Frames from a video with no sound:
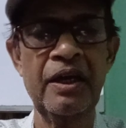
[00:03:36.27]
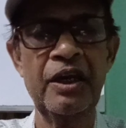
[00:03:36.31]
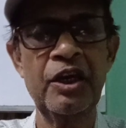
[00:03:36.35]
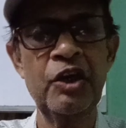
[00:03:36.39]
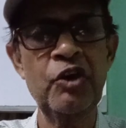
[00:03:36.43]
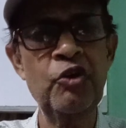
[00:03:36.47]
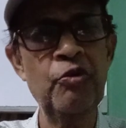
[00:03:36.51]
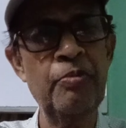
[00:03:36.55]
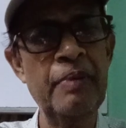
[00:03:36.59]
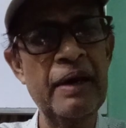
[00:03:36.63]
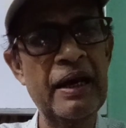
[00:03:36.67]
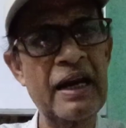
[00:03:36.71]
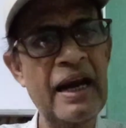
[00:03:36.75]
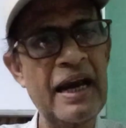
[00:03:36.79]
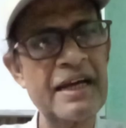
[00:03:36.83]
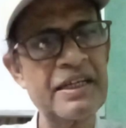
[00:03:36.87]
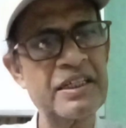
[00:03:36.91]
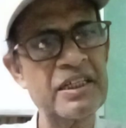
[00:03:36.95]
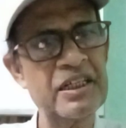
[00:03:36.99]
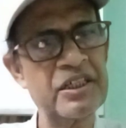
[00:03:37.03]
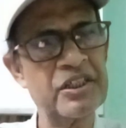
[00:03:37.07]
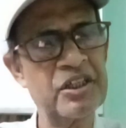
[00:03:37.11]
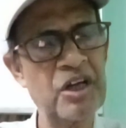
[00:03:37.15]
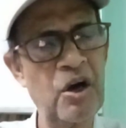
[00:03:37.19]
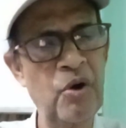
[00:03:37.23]
You may
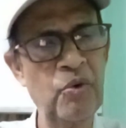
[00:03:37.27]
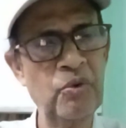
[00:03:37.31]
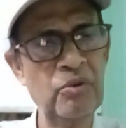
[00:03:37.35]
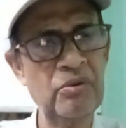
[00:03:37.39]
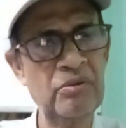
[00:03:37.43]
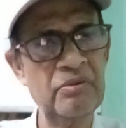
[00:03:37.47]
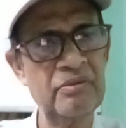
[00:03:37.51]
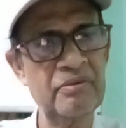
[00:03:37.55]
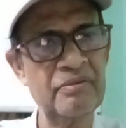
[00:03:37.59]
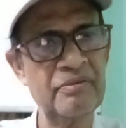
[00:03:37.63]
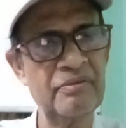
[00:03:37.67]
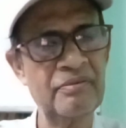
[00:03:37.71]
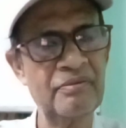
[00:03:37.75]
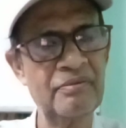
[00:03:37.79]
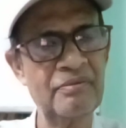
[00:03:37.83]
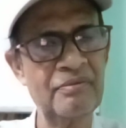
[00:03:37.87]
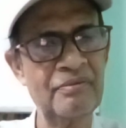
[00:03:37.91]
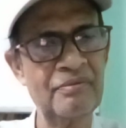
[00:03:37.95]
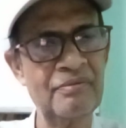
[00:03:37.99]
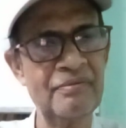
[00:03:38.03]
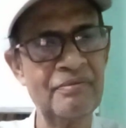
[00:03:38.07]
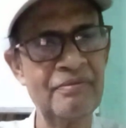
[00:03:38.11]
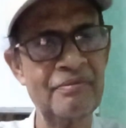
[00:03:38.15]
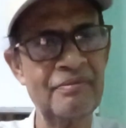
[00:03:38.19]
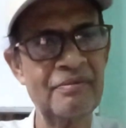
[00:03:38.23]
write it down.
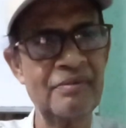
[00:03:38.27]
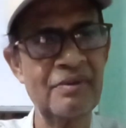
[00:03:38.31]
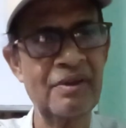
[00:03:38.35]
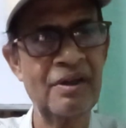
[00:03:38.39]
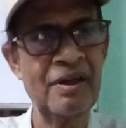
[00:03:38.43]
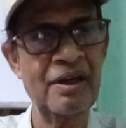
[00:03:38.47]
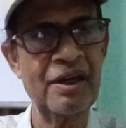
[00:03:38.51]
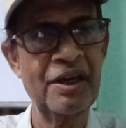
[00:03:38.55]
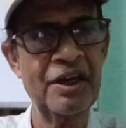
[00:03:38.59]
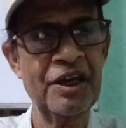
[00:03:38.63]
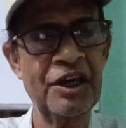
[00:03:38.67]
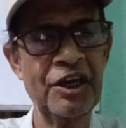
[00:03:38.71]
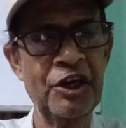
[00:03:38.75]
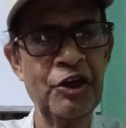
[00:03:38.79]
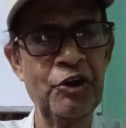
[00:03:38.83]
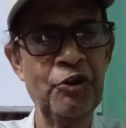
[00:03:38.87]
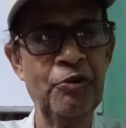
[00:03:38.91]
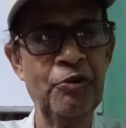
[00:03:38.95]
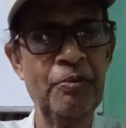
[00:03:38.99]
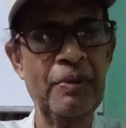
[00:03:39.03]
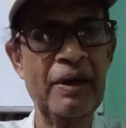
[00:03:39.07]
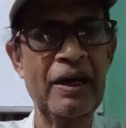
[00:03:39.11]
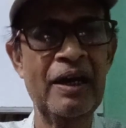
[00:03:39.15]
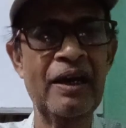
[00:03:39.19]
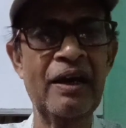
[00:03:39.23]

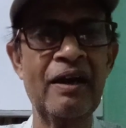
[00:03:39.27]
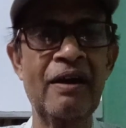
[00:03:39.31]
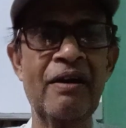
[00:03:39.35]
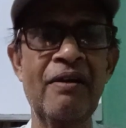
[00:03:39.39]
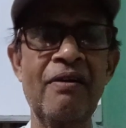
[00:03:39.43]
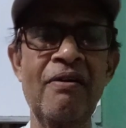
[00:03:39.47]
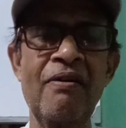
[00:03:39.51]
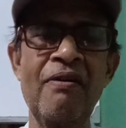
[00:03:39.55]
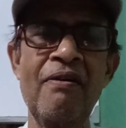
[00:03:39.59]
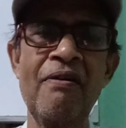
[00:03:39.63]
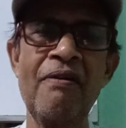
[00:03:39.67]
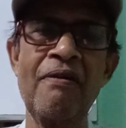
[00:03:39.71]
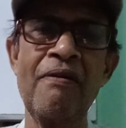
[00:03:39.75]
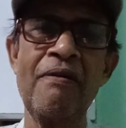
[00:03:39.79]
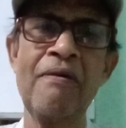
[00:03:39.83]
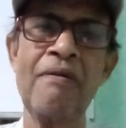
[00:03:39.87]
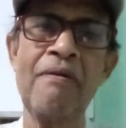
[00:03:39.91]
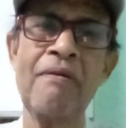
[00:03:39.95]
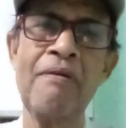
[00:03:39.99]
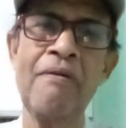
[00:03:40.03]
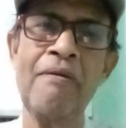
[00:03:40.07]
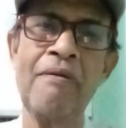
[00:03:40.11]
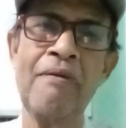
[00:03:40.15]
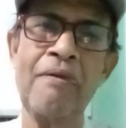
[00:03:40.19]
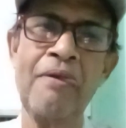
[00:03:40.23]
You may
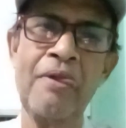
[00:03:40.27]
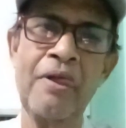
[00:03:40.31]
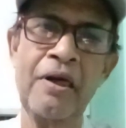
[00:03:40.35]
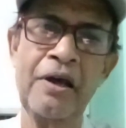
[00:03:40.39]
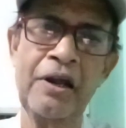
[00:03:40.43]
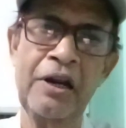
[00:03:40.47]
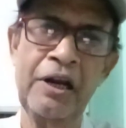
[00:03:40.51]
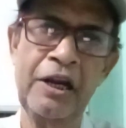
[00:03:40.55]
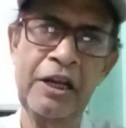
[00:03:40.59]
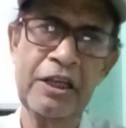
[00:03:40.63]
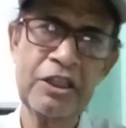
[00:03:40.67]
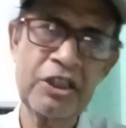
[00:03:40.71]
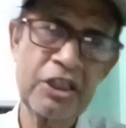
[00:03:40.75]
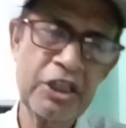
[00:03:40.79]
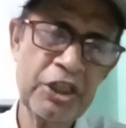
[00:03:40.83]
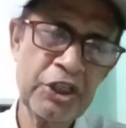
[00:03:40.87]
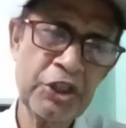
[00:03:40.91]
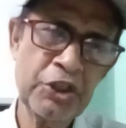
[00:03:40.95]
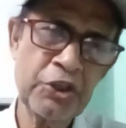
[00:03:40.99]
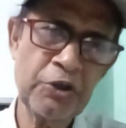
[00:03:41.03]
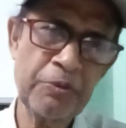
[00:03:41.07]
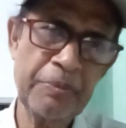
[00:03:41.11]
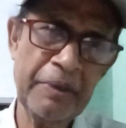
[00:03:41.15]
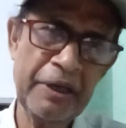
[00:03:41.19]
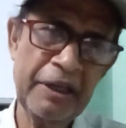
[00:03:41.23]

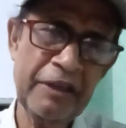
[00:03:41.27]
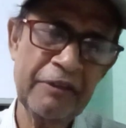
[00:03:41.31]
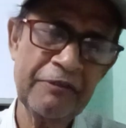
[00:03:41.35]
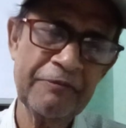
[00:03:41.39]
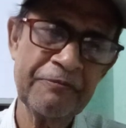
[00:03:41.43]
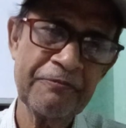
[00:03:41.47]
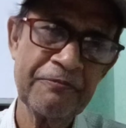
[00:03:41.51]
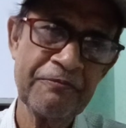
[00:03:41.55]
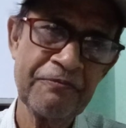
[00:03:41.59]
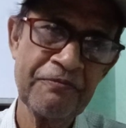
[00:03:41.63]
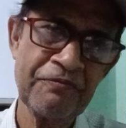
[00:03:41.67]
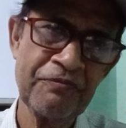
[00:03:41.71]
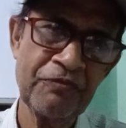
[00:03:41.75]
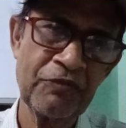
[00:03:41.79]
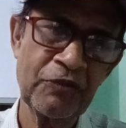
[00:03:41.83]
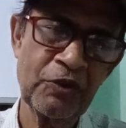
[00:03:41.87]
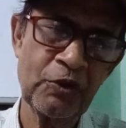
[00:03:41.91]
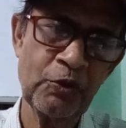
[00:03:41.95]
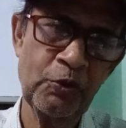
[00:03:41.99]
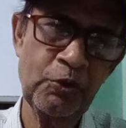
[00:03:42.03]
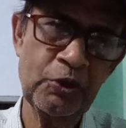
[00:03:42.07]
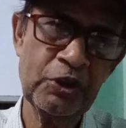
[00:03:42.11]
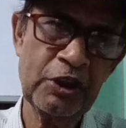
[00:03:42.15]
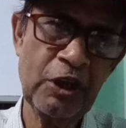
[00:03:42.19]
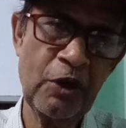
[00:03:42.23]
listen to me
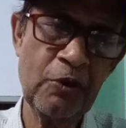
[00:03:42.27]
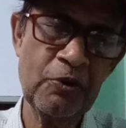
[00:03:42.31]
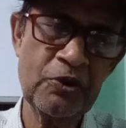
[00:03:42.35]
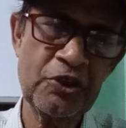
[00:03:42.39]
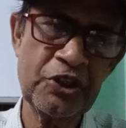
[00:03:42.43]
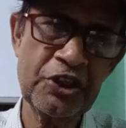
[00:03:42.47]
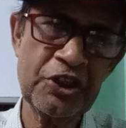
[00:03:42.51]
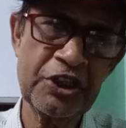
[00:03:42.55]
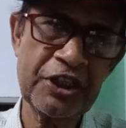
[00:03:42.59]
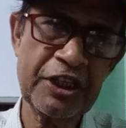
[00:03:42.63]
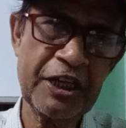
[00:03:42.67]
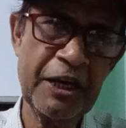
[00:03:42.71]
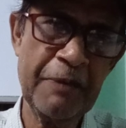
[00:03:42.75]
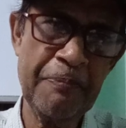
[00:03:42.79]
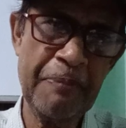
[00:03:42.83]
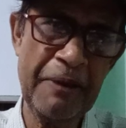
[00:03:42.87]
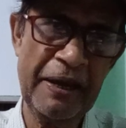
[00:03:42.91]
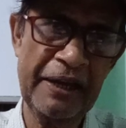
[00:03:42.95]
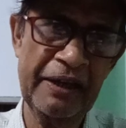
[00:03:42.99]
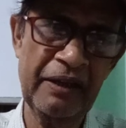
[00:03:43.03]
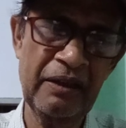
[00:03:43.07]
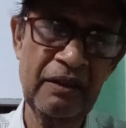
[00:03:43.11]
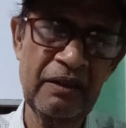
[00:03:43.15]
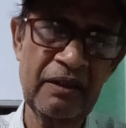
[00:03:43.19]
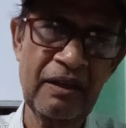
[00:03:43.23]
without
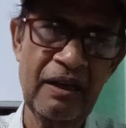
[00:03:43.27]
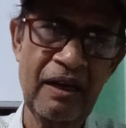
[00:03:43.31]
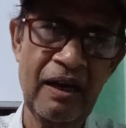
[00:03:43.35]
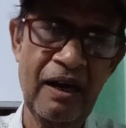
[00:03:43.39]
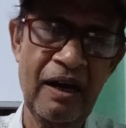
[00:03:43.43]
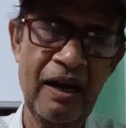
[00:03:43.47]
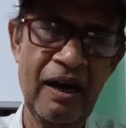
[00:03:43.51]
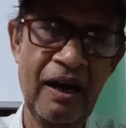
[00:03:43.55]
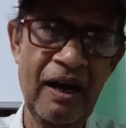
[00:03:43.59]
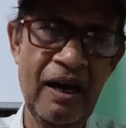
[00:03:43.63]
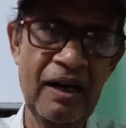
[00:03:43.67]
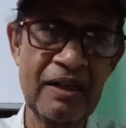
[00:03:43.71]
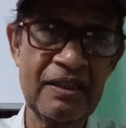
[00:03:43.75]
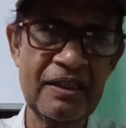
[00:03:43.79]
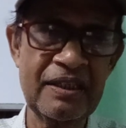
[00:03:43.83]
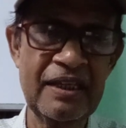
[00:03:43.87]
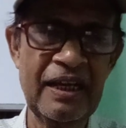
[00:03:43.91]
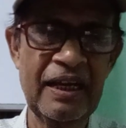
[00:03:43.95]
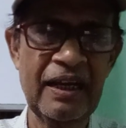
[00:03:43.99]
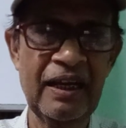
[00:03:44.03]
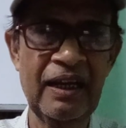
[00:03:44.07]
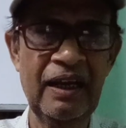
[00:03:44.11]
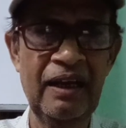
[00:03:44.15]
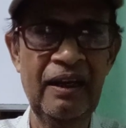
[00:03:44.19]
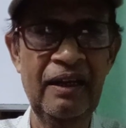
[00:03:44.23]
skipping a
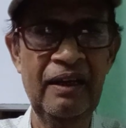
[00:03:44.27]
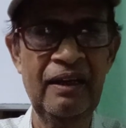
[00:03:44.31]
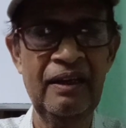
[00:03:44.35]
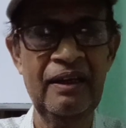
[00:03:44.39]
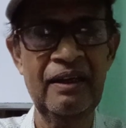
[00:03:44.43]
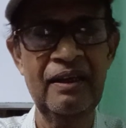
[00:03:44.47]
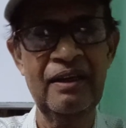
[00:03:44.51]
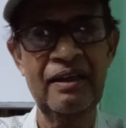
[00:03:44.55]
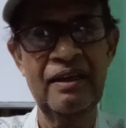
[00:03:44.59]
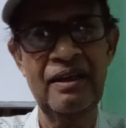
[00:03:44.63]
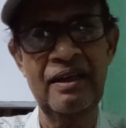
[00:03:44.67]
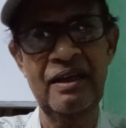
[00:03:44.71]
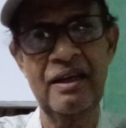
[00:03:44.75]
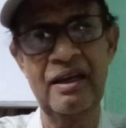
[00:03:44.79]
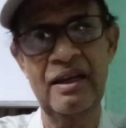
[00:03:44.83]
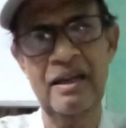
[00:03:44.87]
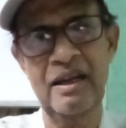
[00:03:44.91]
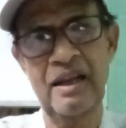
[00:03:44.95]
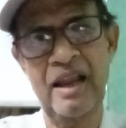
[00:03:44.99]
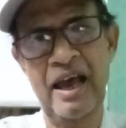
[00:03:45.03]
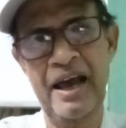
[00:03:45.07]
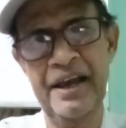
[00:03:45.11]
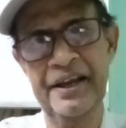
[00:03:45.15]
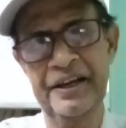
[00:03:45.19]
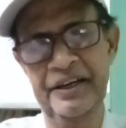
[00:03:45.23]
single
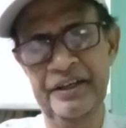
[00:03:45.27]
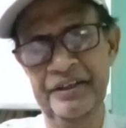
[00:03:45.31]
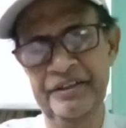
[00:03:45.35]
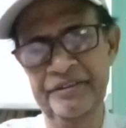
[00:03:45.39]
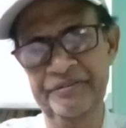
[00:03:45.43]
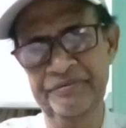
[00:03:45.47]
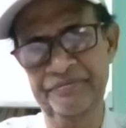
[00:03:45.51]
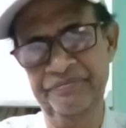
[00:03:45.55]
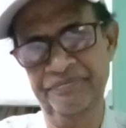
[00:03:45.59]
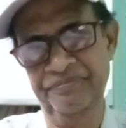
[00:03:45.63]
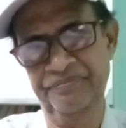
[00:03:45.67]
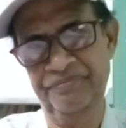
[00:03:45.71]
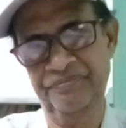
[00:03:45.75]
line.